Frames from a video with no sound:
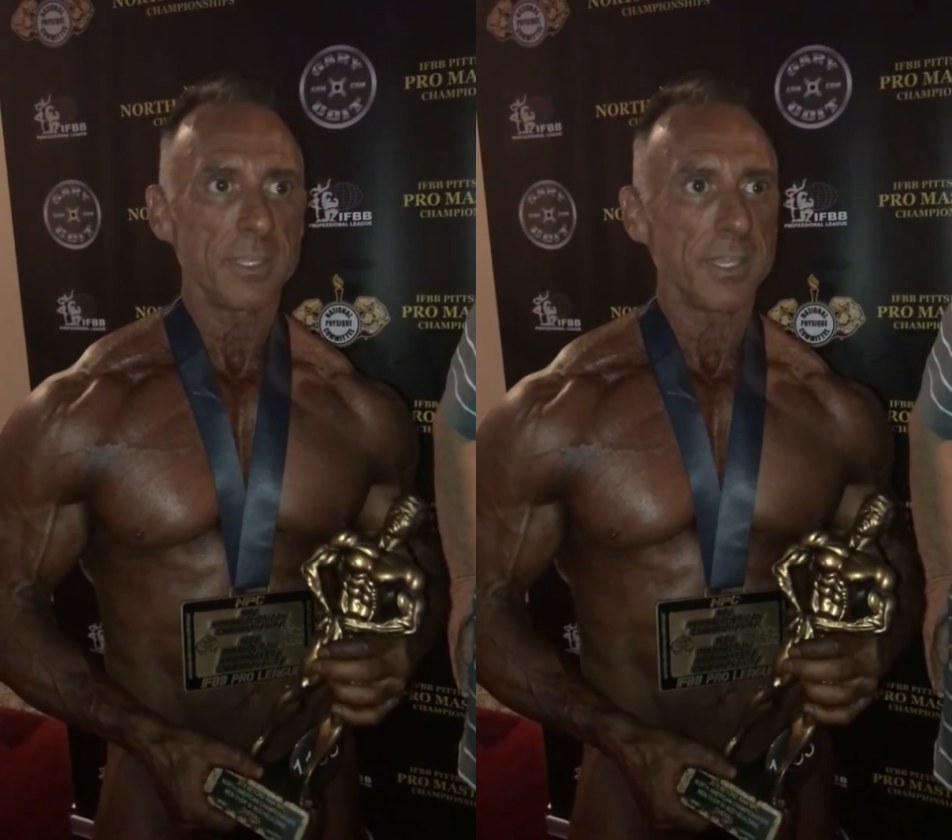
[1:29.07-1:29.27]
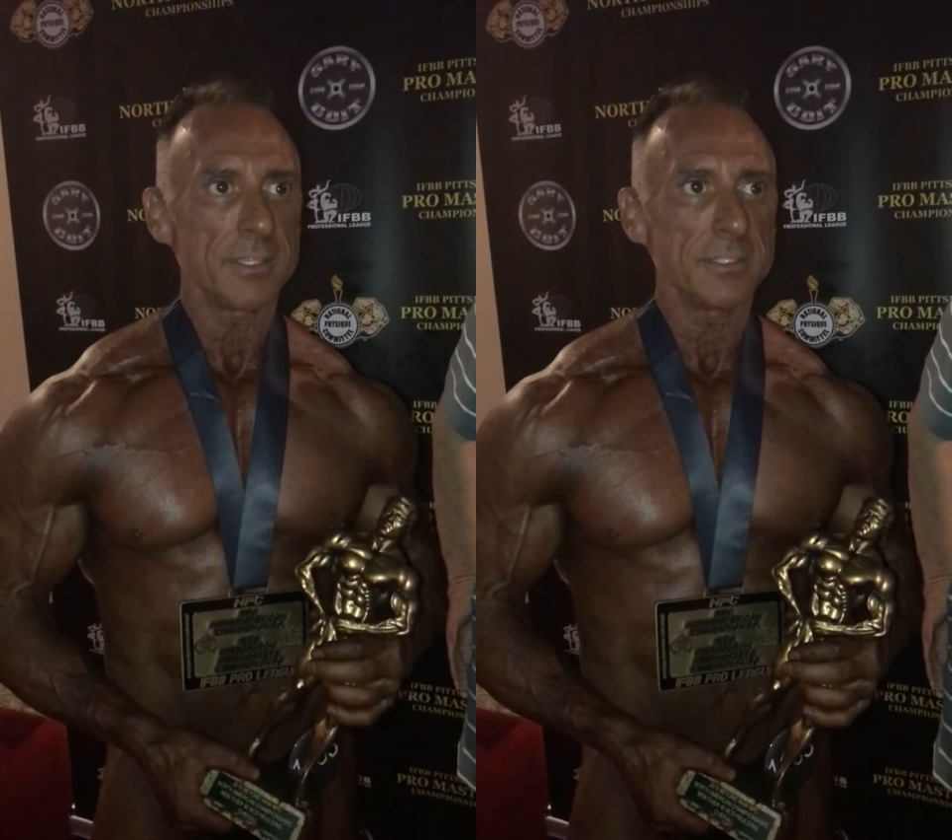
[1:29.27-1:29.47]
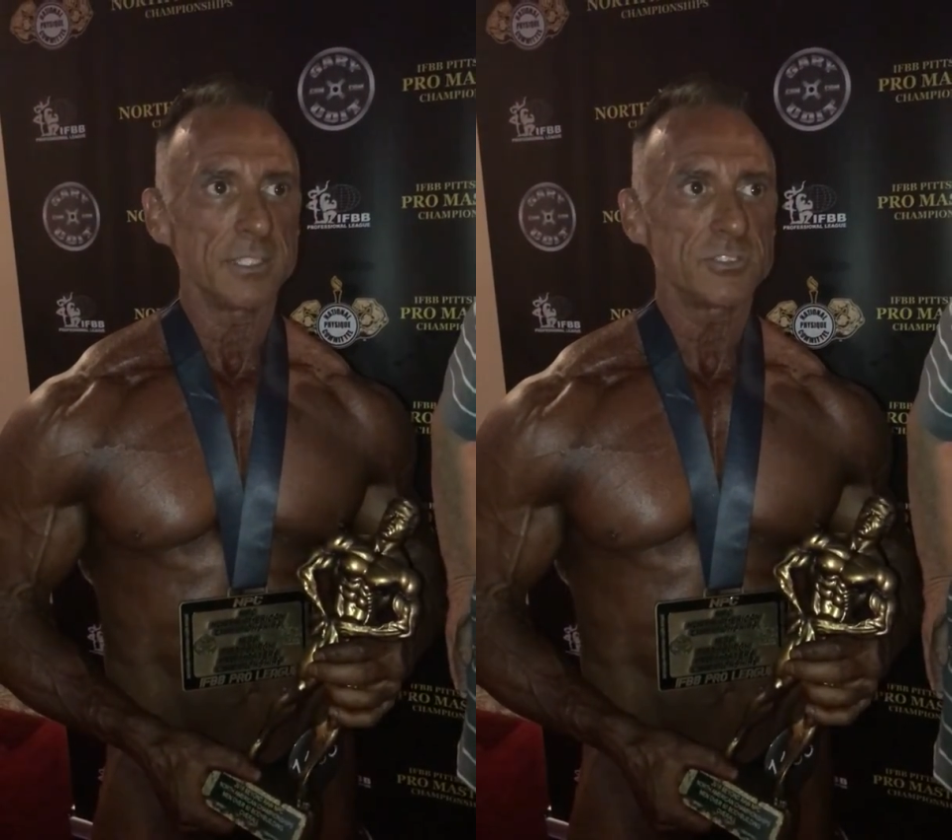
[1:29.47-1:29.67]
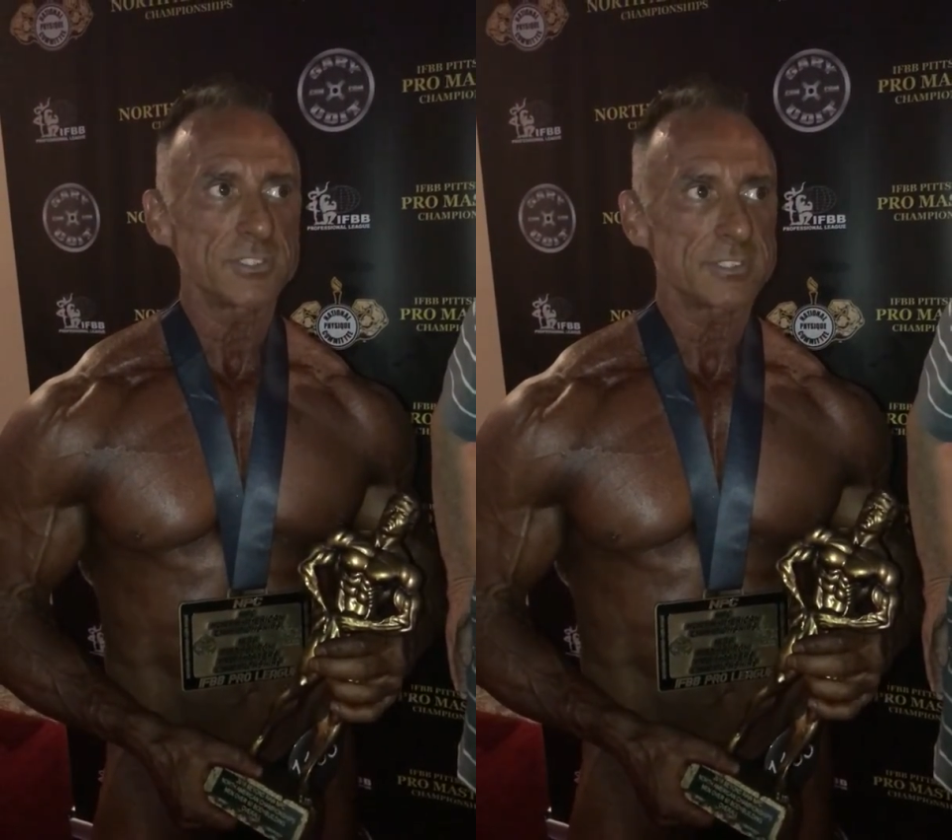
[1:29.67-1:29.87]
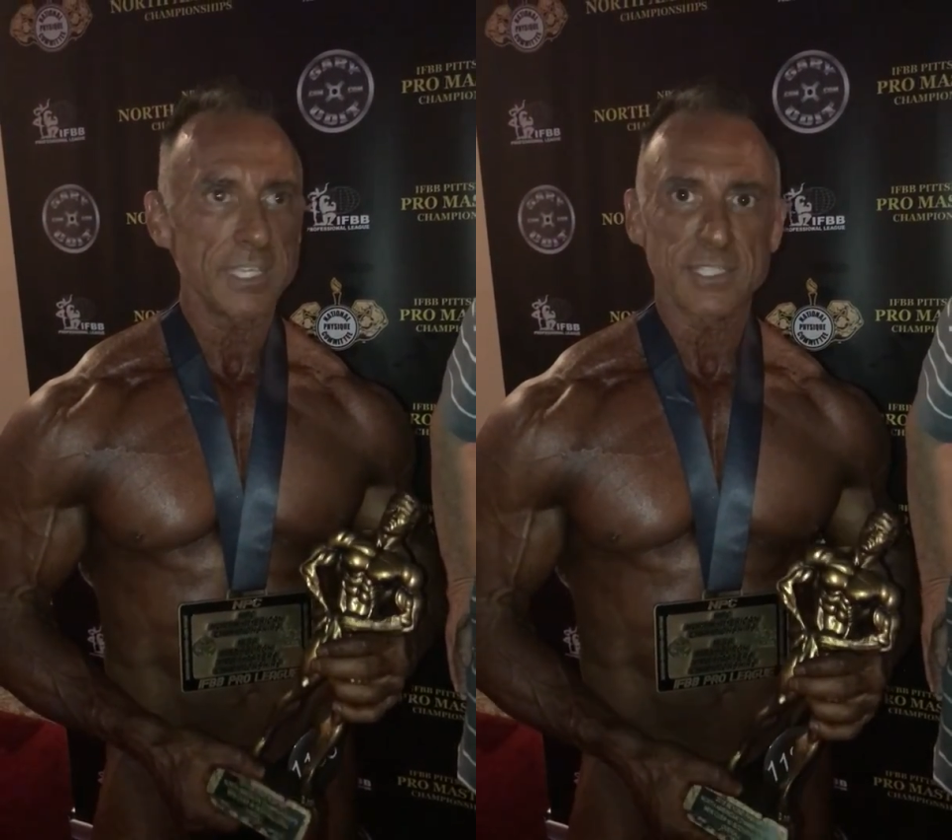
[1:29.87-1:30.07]
and
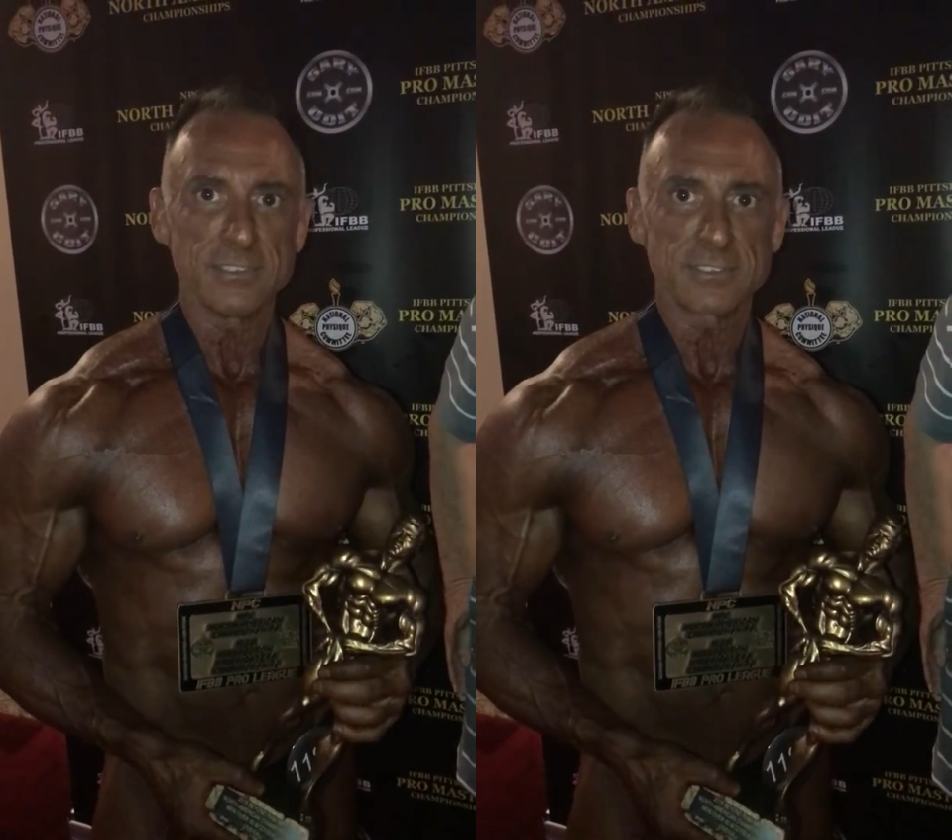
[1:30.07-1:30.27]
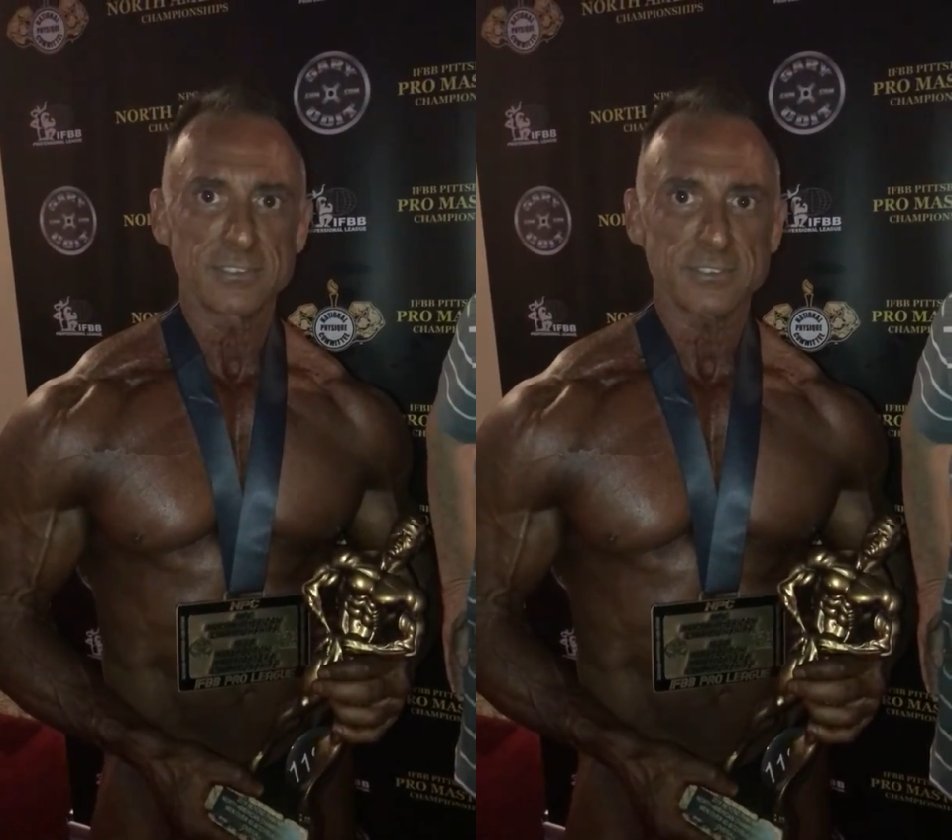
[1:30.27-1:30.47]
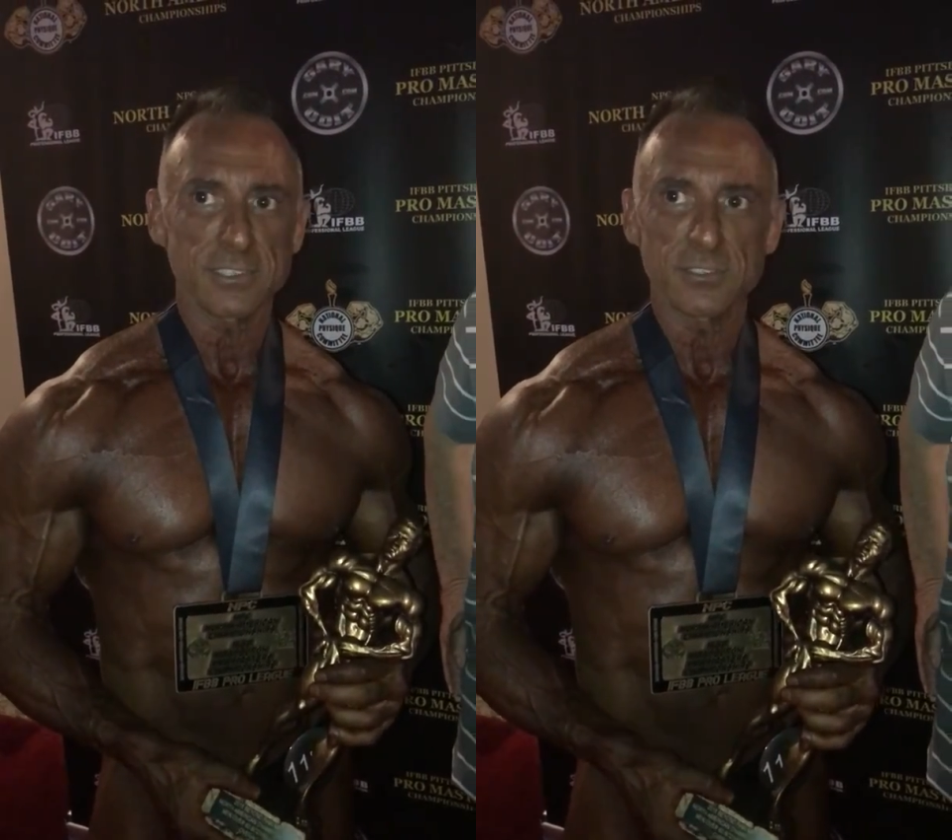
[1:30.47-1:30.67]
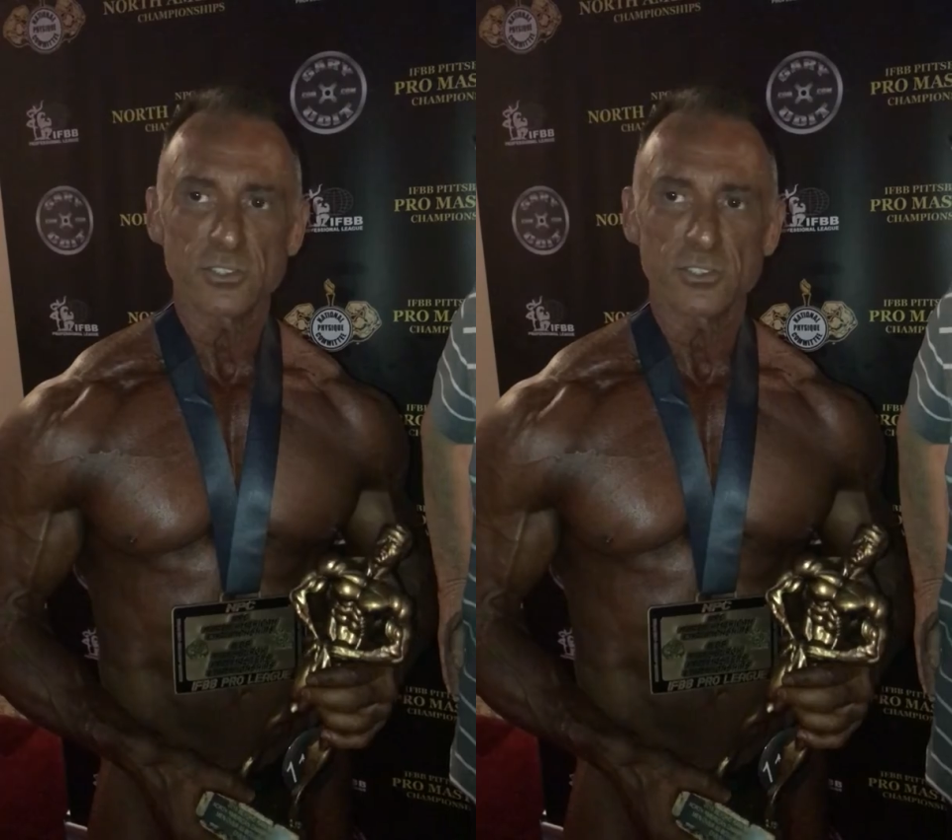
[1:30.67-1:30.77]
just stay consistent.